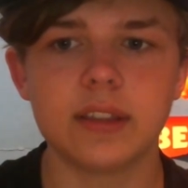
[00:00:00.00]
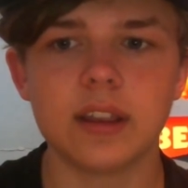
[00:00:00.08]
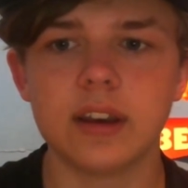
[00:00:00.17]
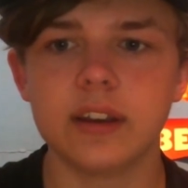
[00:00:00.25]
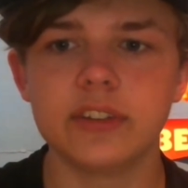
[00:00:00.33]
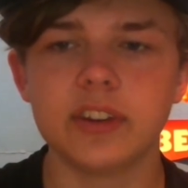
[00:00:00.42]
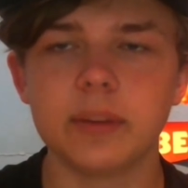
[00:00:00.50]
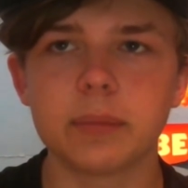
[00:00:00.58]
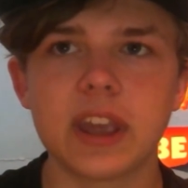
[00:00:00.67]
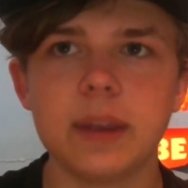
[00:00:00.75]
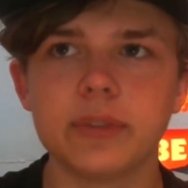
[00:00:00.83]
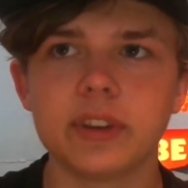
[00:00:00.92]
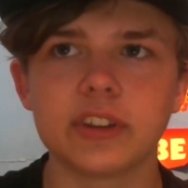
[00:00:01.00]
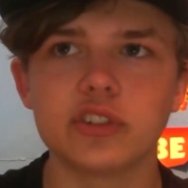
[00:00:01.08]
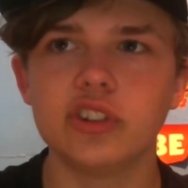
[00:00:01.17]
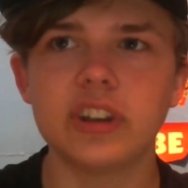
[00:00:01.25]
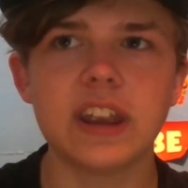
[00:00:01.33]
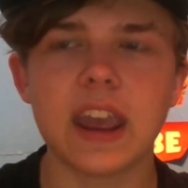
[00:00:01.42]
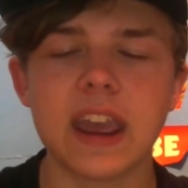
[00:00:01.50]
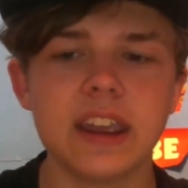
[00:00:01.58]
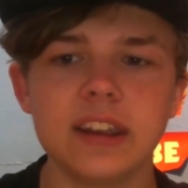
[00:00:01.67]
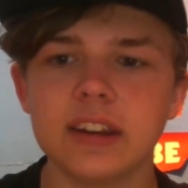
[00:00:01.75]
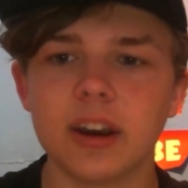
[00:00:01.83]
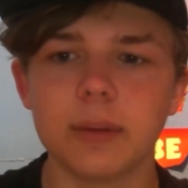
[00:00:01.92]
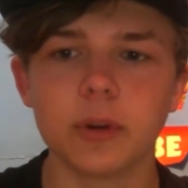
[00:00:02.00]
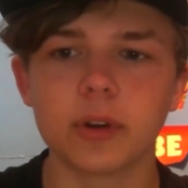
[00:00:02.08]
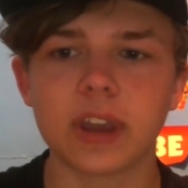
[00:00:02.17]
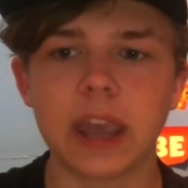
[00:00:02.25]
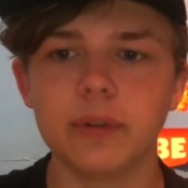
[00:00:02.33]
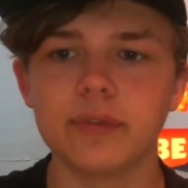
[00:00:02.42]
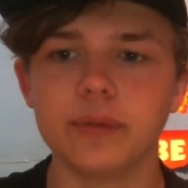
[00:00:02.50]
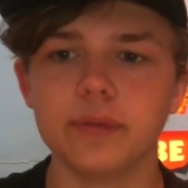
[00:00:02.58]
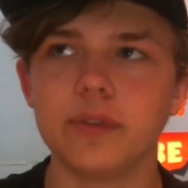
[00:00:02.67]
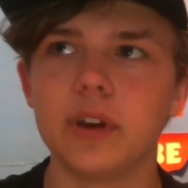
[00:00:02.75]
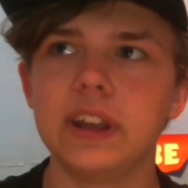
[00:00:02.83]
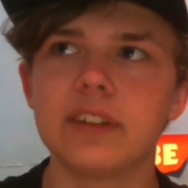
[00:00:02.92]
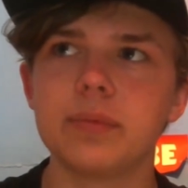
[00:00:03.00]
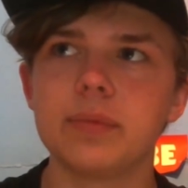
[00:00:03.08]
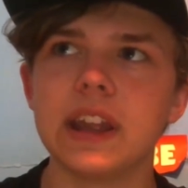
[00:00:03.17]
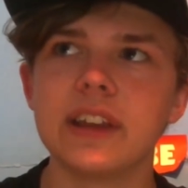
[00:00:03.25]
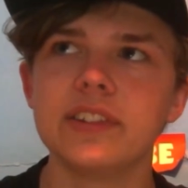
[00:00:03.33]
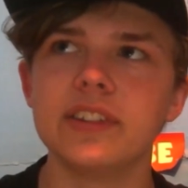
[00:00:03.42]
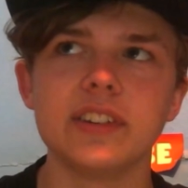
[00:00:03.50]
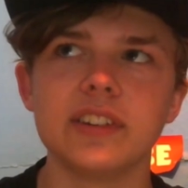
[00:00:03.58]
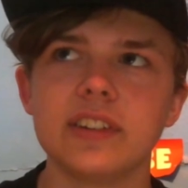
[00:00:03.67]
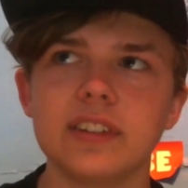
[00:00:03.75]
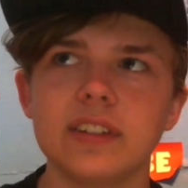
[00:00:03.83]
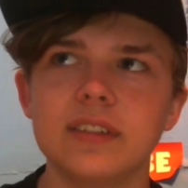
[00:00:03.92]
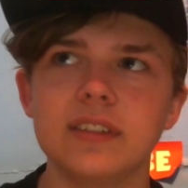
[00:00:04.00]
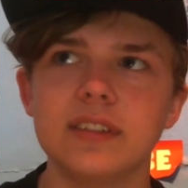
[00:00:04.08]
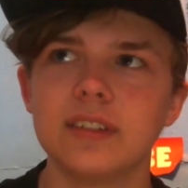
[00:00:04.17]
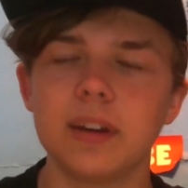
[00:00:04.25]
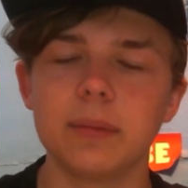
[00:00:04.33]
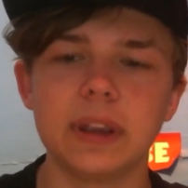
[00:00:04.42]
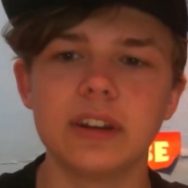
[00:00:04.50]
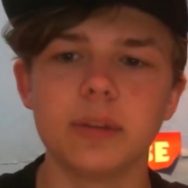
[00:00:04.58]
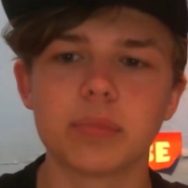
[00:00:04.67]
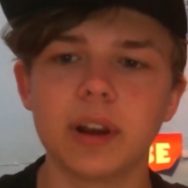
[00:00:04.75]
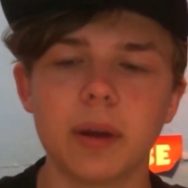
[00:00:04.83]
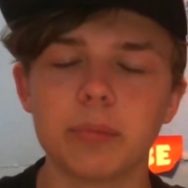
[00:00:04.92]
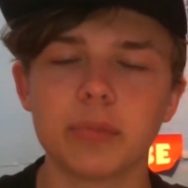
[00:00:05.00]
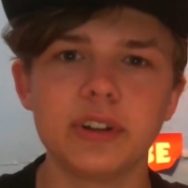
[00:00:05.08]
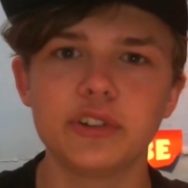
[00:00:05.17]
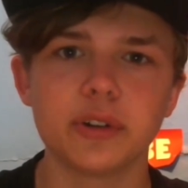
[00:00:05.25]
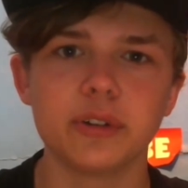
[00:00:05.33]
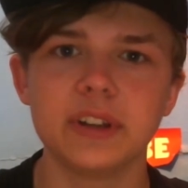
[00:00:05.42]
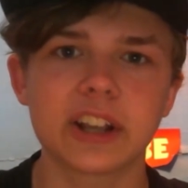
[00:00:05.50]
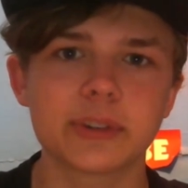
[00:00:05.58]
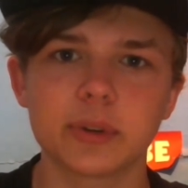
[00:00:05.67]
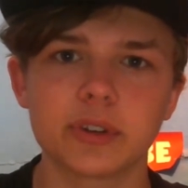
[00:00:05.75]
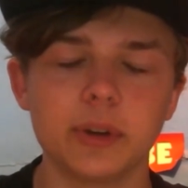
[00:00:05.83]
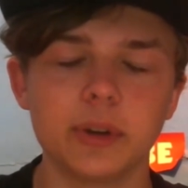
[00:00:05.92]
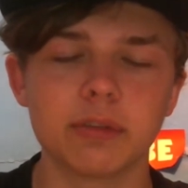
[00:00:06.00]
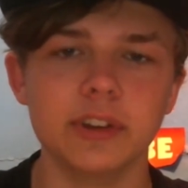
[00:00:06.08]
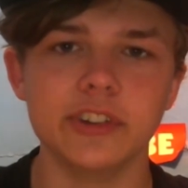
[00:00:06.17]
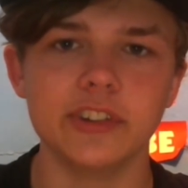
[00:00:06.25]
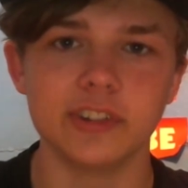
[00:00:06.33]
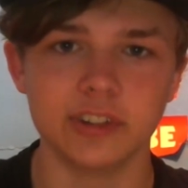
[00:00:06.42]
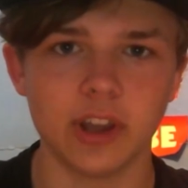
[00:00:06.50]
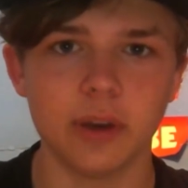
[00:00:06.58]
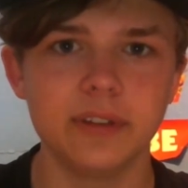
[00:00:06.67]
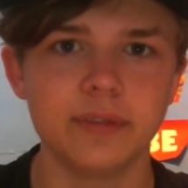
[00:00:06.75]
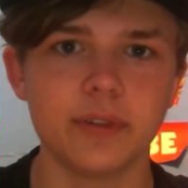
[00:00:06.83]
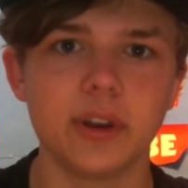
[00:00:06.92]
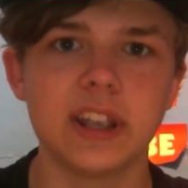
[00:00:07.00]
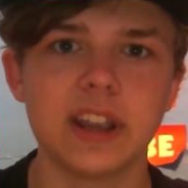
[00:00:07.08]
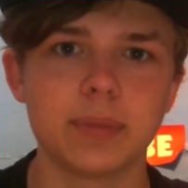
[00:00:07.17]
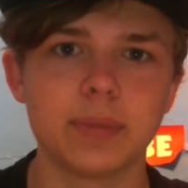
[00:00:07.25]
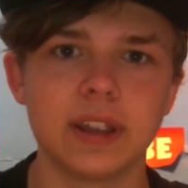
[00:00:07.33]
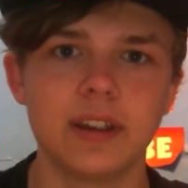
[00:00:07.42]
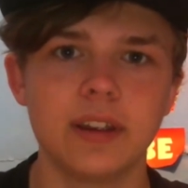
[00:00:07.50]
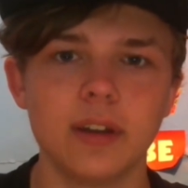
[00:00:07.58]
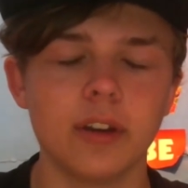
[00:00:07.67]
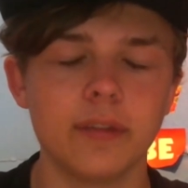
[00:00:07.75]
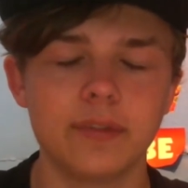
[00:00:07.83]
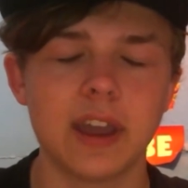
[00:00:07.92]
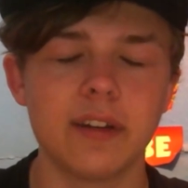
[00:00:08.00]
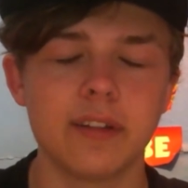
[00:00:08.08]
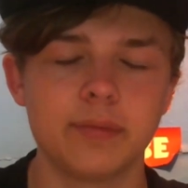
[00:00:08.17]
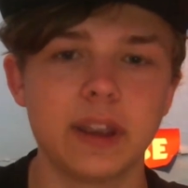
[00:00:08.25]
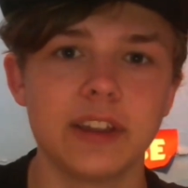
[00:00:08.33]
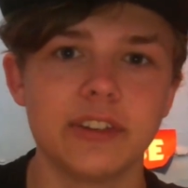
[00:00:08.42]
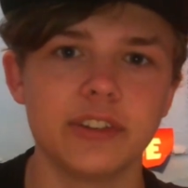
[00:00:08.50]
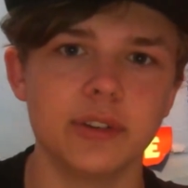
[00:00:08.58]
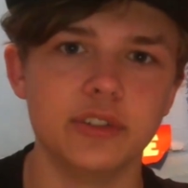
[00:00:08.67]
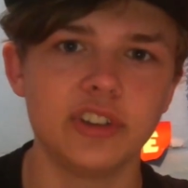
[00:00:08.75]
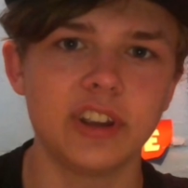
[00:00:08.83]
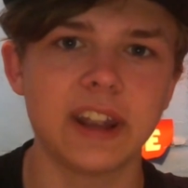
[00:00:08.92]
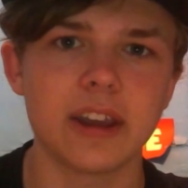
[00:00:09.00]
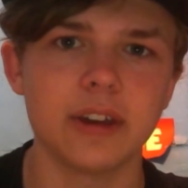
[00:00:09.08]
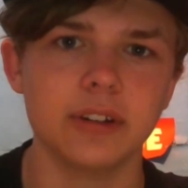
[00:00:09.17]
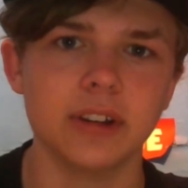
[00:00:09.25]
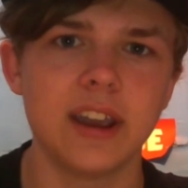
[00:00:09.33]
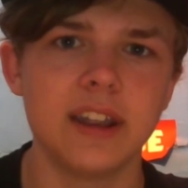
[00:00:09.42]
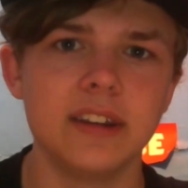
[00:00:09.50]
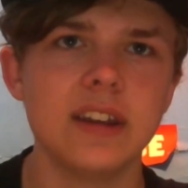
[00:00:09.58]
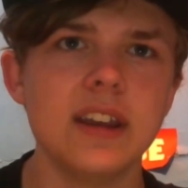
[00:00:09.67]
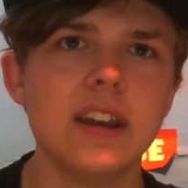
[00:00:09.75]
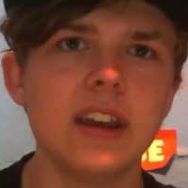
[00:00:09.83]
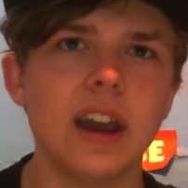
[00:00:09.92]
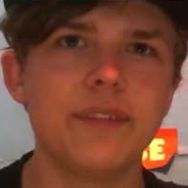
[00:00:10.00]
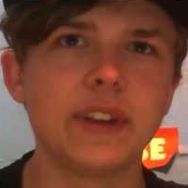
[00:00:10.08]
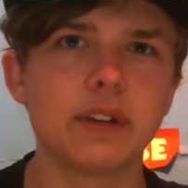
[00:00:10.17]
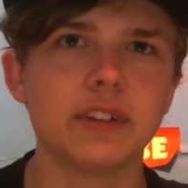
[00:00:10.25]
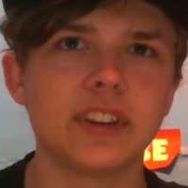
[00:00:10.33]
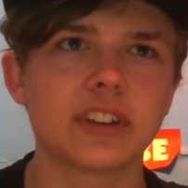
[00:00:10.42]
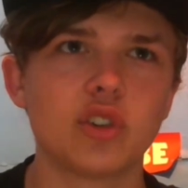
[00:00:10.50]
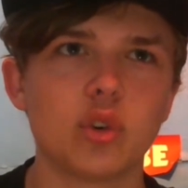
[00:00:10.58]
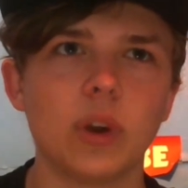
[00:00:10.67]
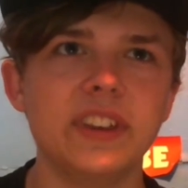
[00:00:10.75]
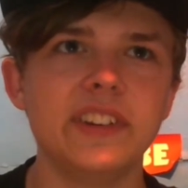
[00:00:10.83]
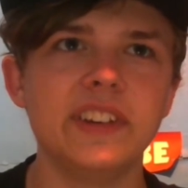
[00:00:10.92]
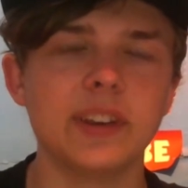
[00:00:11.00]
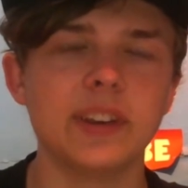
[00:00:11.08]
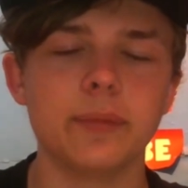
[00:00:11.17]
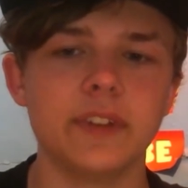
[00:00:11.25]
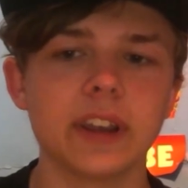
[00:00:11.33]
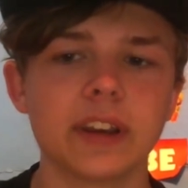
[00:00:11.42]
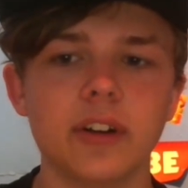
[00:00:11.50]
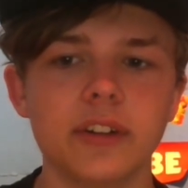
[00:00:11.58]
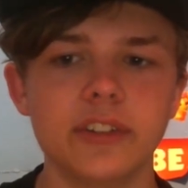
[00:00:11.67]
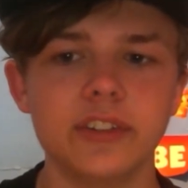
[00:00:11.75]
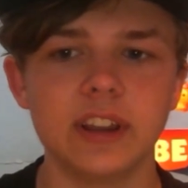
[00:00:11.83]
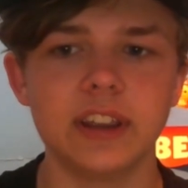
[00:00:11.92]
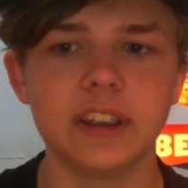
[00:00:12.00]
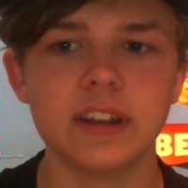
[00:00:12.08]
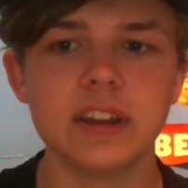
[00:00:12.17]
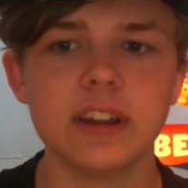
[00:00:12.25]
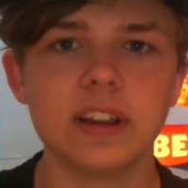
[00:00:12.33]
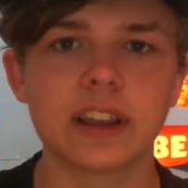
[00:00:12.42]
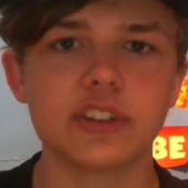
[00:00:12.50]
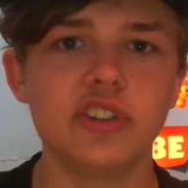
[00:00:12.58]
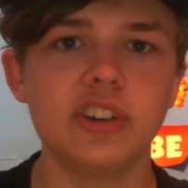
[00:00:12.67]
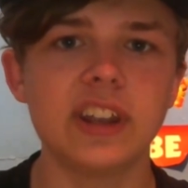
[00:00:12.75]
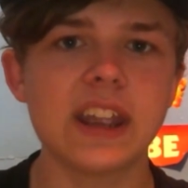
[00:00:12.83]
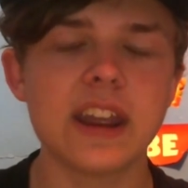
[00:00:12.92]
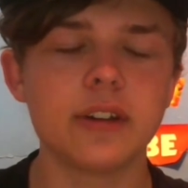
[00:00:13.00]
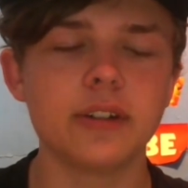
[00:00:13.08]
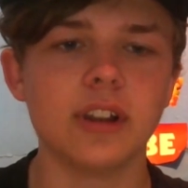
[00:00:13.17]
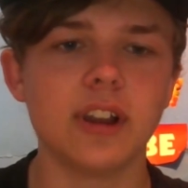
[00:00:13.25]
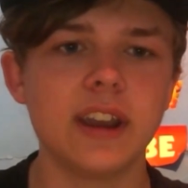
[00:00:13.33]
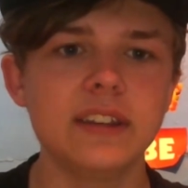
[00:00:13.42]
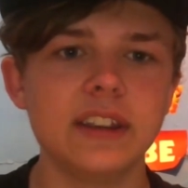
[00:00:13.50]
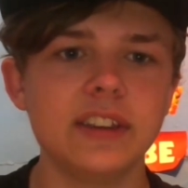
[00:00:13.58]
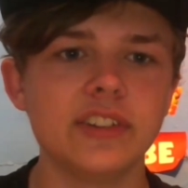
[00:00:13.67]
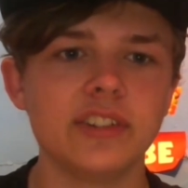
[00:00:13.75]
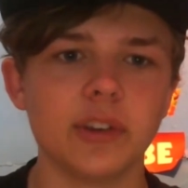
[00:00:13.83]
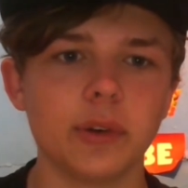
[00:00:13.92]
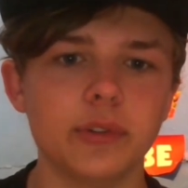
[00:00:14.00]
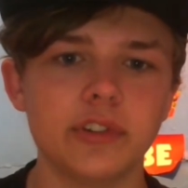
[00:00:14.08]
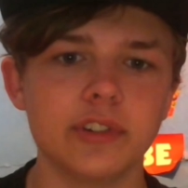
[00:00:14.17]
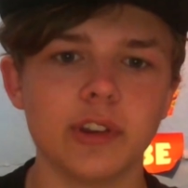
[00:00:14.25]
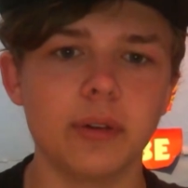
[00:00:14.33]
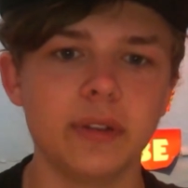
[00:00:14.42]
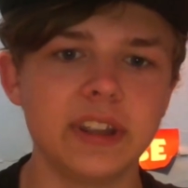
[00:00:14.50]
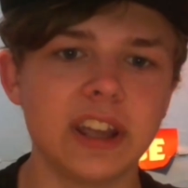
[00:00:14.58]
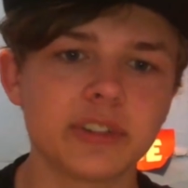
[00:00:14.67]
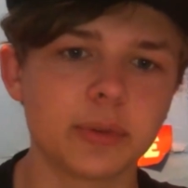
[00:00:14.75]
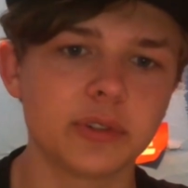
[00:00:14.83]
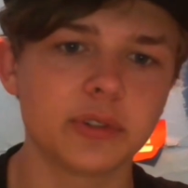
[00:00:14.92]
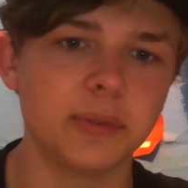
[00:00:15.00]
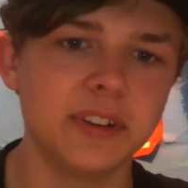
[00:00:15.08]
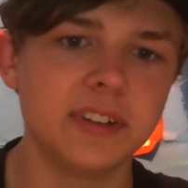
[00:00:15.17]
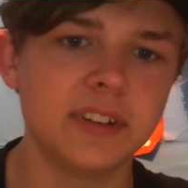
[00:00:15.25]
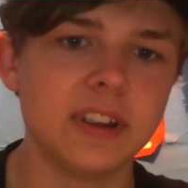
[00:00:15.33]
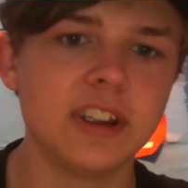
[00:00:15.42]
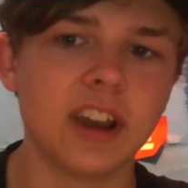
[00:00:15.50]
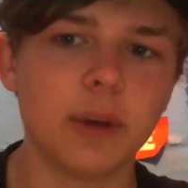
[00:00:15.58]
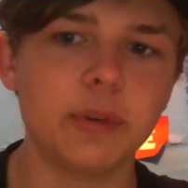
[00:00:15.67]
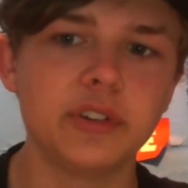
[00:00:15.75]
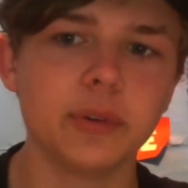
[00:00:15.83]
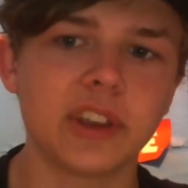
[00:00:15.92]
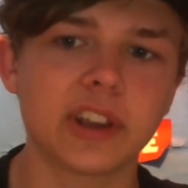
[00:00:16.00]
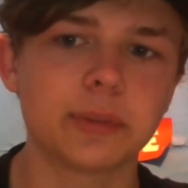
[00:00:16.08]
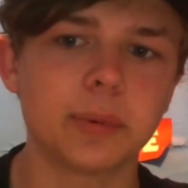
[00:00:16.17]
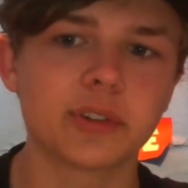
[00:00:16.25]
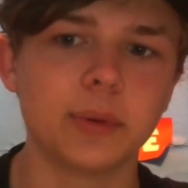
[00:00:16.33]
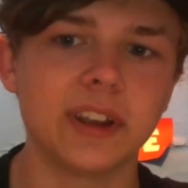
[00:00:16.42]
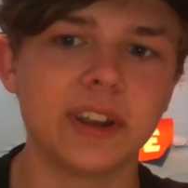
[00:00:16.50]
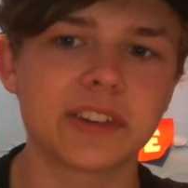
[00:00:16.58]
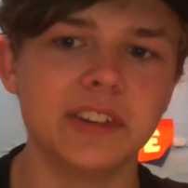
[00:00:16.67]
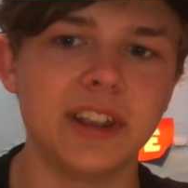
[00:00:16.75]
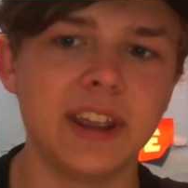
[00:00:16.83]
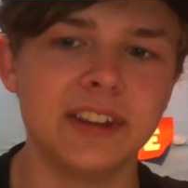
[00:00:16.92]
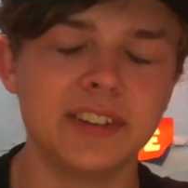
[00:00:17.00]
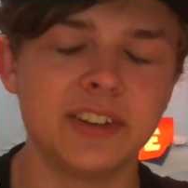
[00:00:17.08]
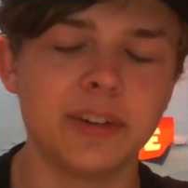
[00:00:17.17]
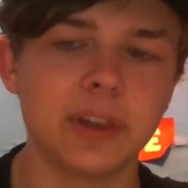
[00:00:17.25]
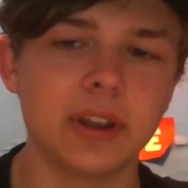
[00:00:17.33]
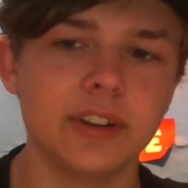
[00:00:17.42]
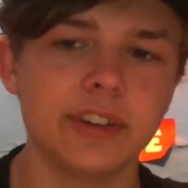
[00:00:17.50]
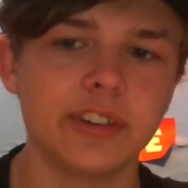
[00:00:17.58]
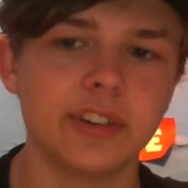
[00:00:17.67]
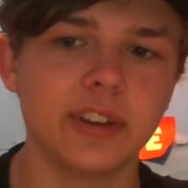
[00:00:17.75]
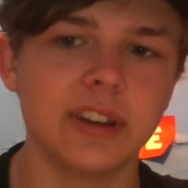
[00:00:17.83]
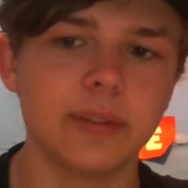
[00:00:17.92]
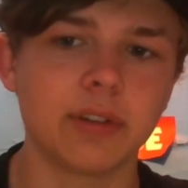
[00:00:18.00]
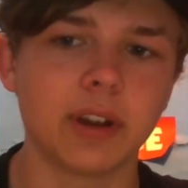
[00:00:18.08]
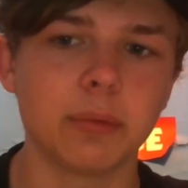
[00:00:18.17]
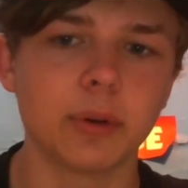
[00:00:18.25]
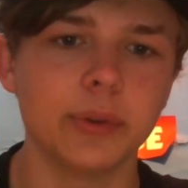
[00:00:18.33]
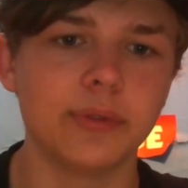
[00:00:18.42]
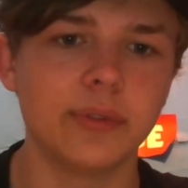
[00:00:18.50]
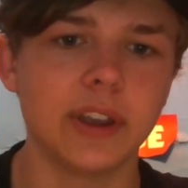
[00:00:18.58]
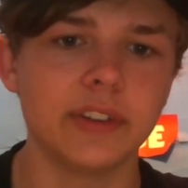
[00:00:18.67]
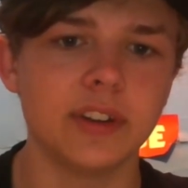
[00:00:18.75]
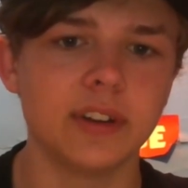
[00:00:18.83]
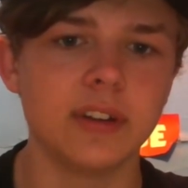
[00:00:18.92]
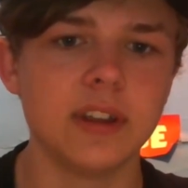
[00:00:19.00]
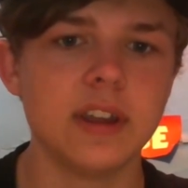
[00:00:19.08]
Some games like GTA, I'm okay with on 30 FPS, since, I mean, I'm pretty sure on the Xbox One it runs slower than 30 FPS on GTA Online. I think it runs like 20 something, honestly. Like, GTA Online is so slow on the Xbox One. I wish it was Xbox One X enhanced, to be honest, so then the frame rate was faster.